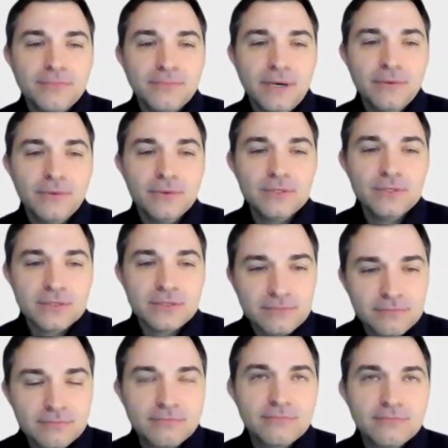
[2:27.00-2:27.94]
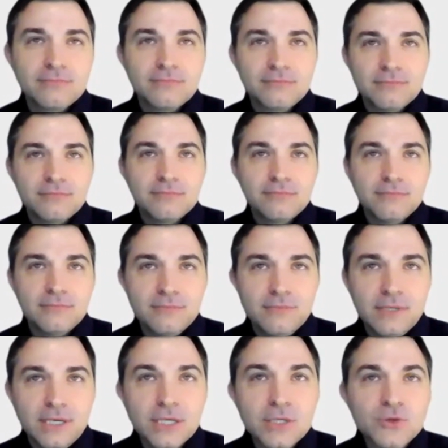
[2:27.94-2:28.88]
I was
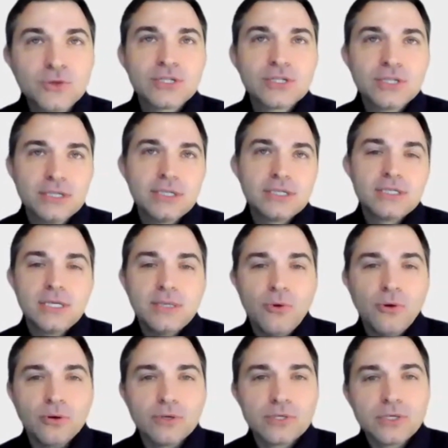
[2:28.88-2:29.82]
interested to see more.